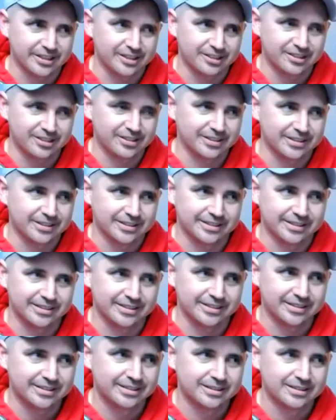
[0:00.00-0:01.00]
and they're like,
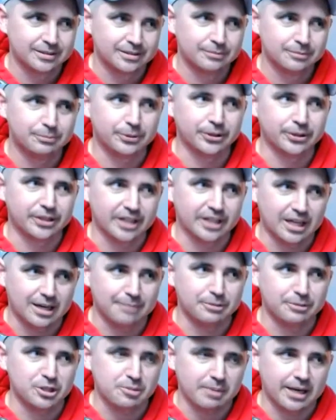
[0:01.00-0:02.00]
hey... Put a
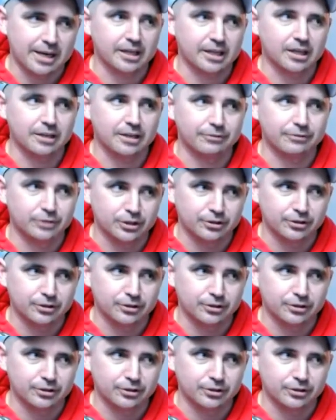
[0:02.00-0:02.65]
garbage bag